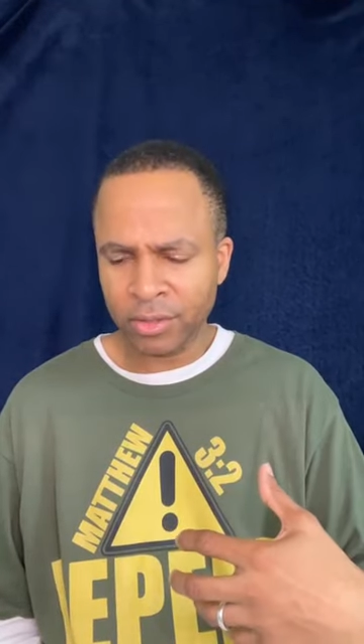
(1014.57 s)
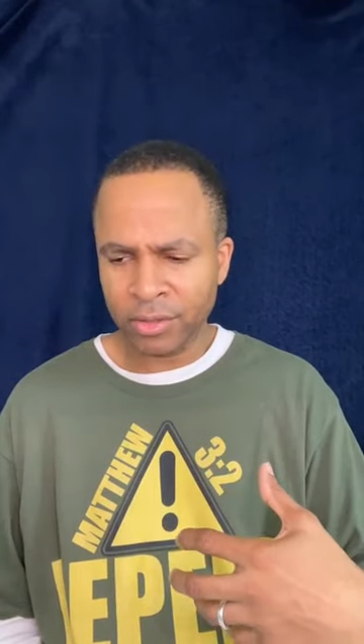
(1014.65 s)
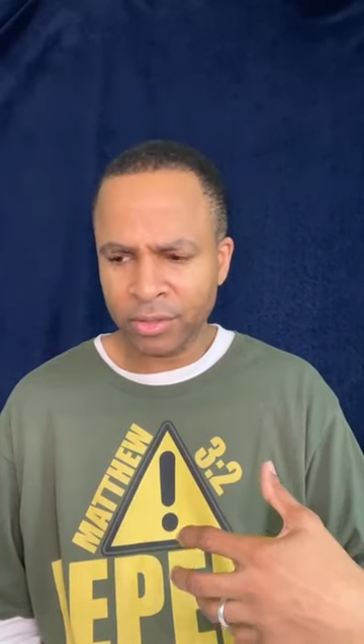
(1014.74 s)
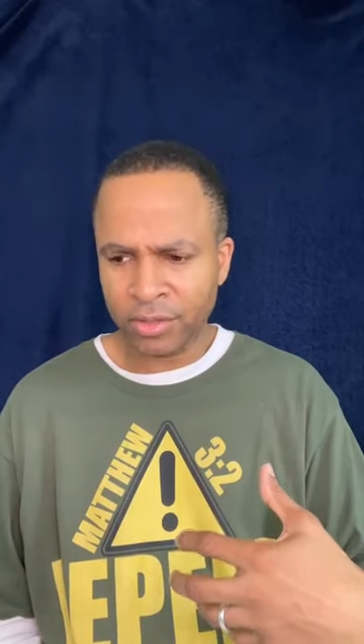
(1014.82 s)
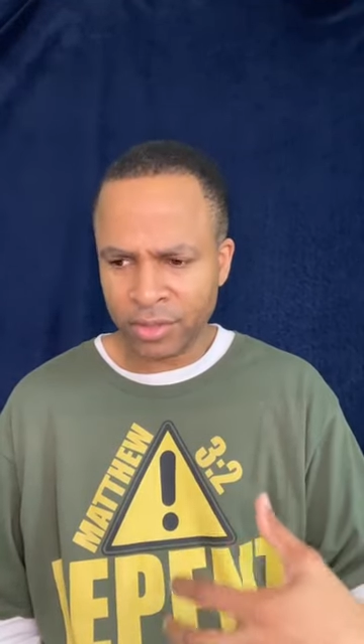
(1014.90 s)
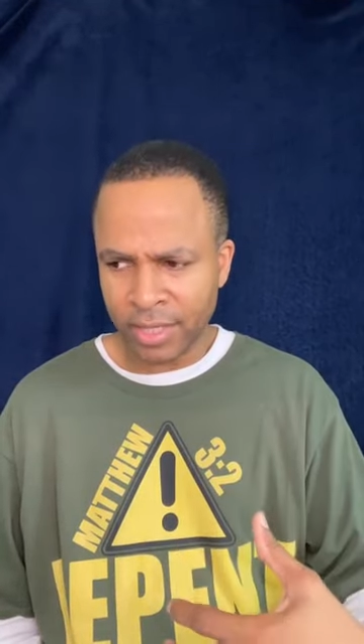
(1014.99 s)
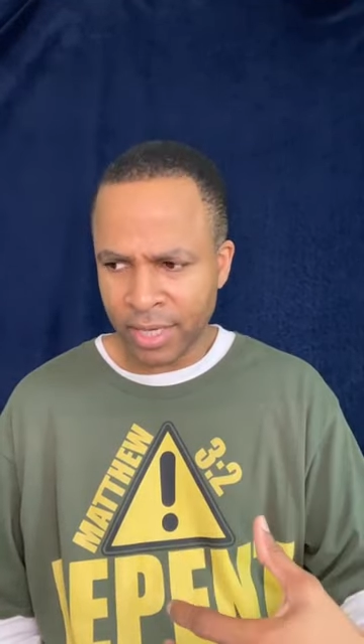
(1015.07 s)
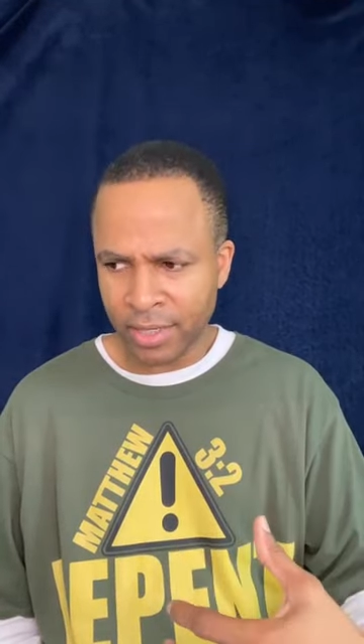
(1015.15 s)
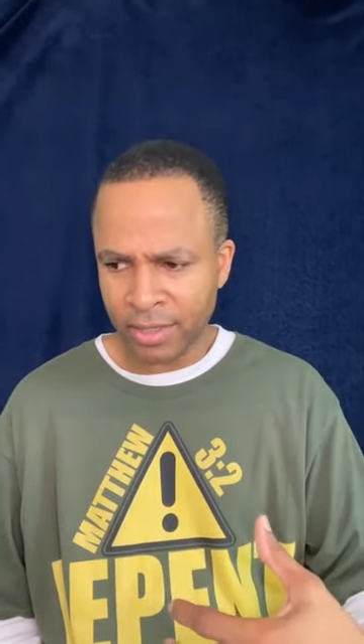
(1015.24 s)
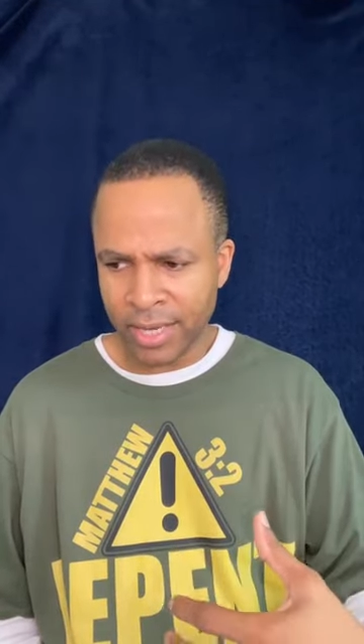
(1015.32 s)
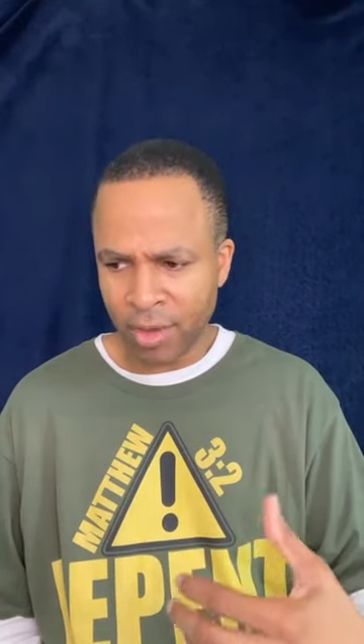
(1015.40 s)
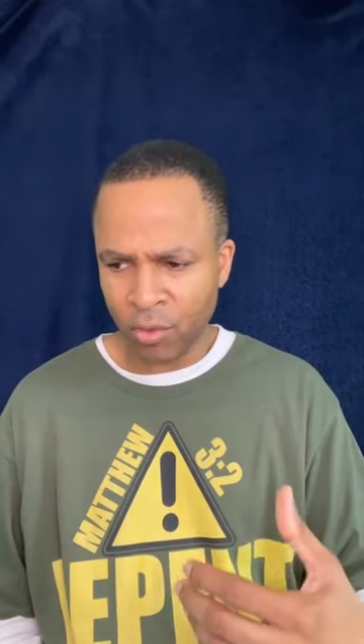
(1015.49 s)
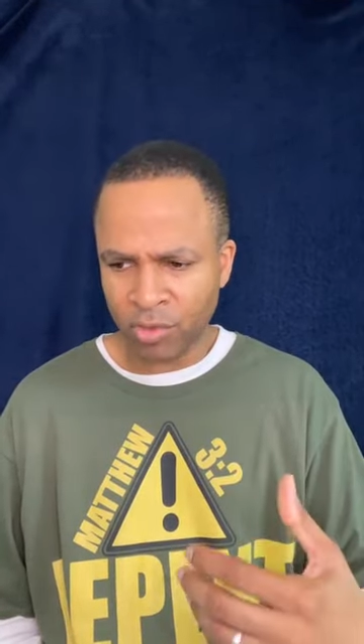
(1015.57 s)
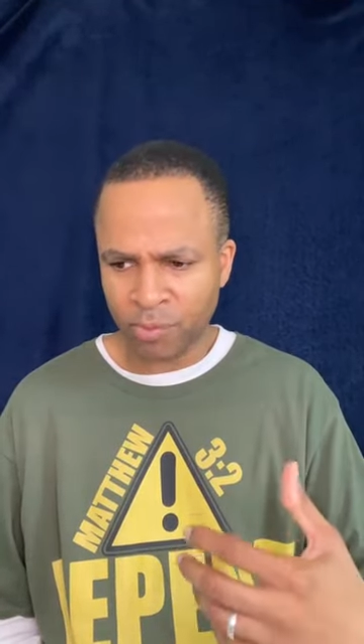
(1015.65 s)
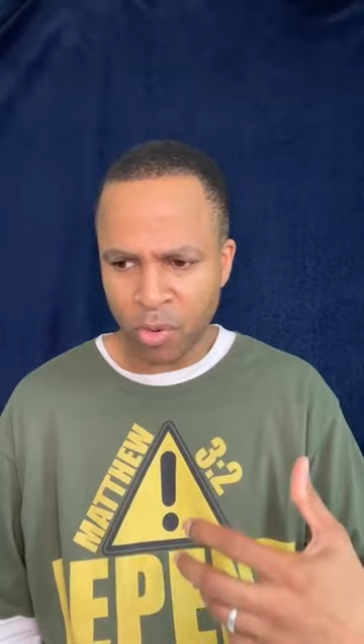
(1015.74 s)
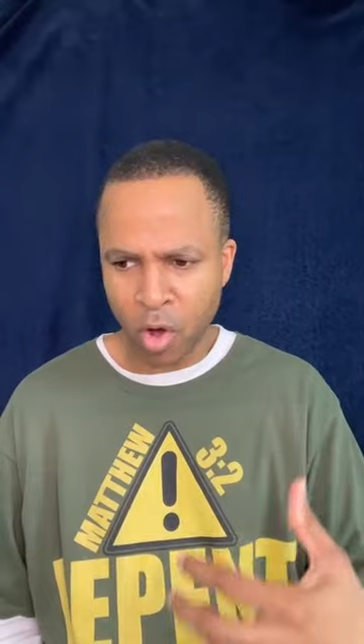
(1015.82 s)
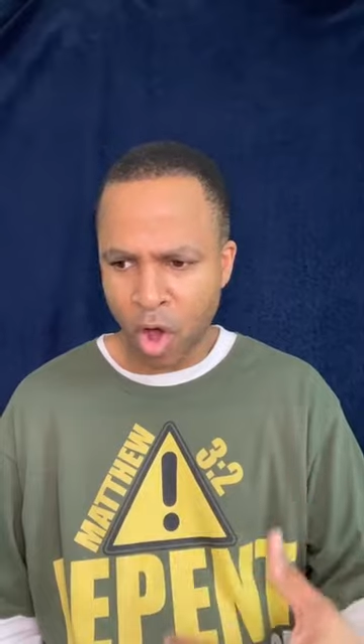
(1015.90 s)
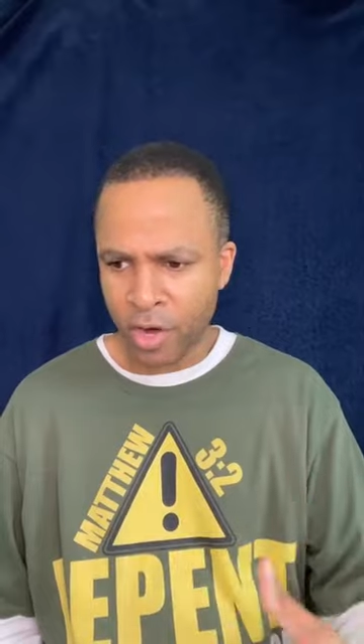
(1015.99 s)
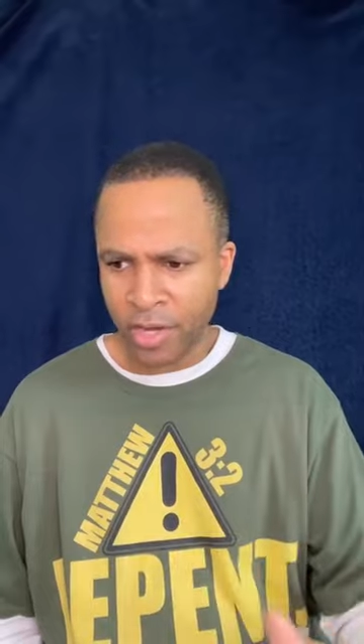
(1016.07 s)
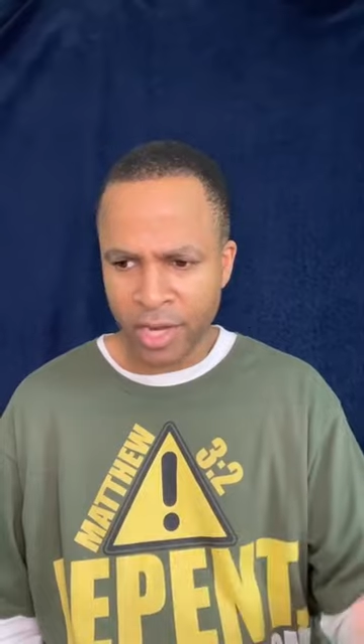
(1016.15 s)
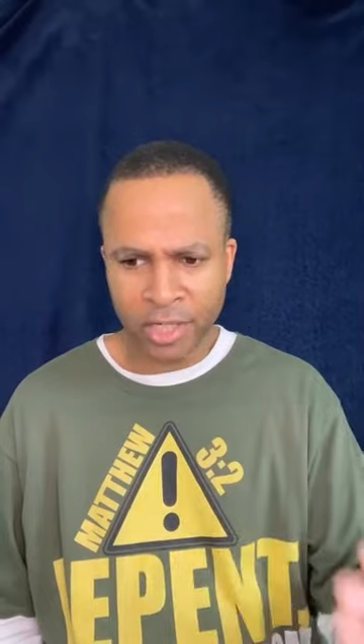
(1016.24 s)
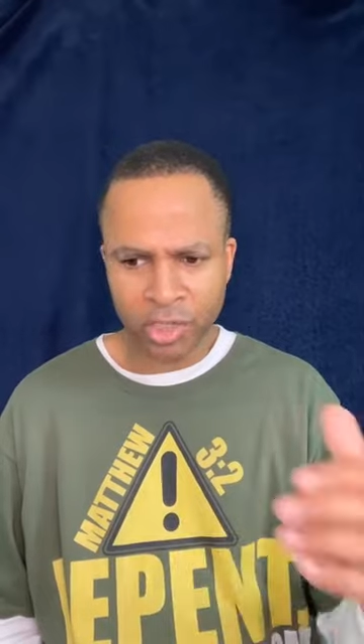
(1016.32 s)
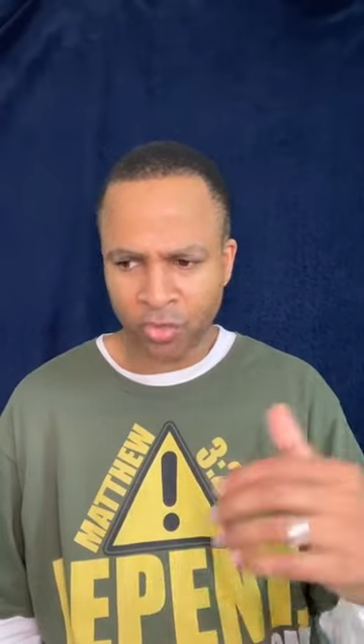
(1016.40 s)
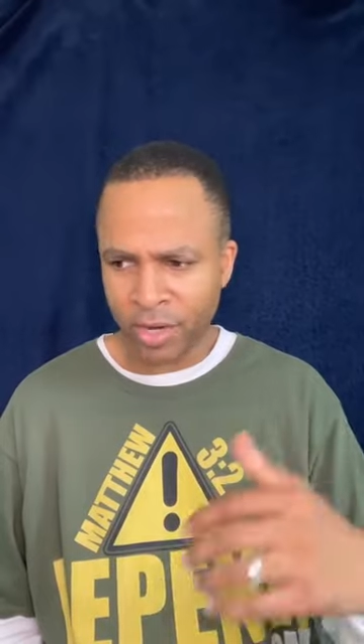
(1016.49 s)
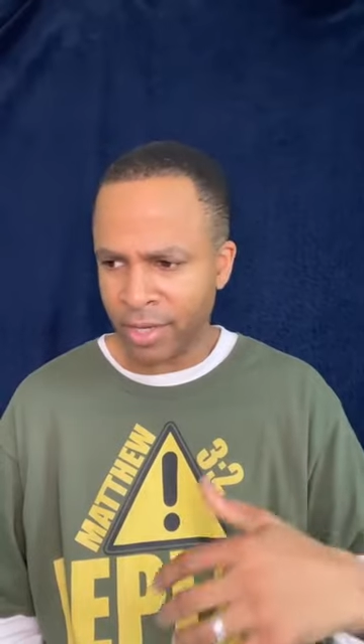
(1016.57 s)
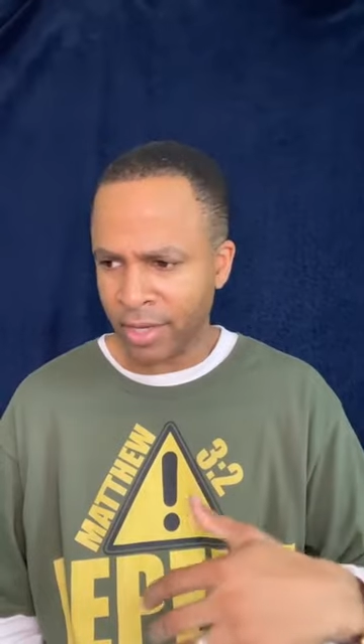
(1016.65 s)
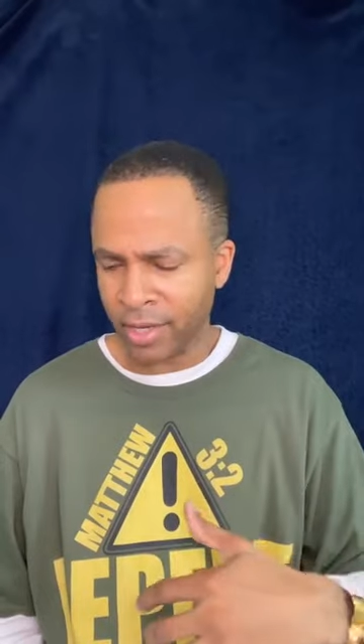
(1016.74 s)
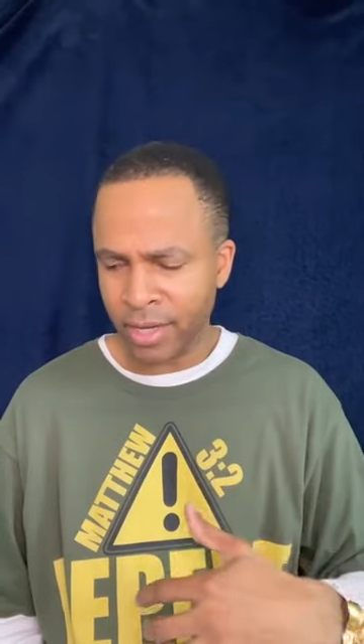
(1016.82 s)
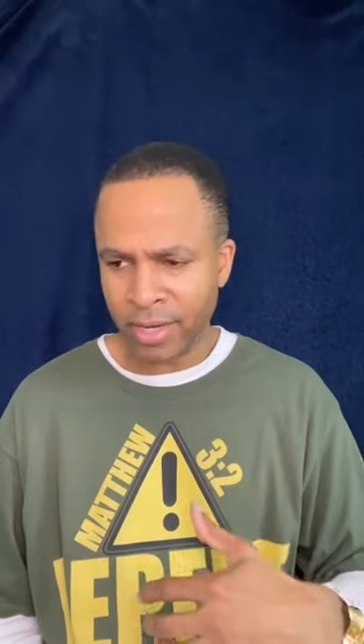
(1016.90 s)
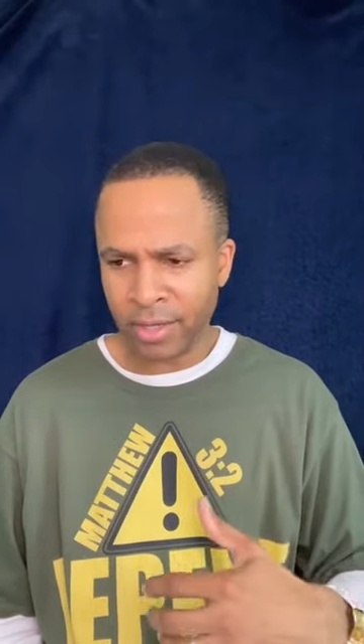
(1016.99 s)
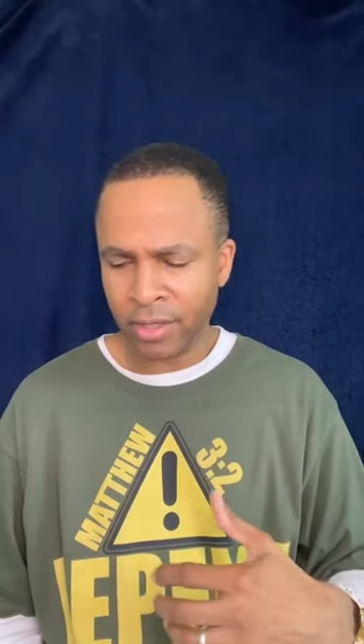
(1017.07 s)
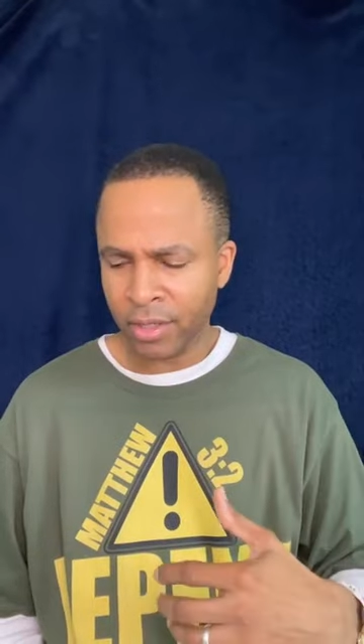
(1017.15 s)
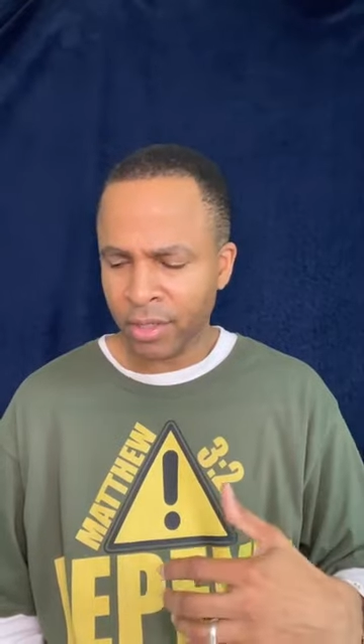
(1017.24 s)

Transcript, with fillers: sin. They was partying and drinking and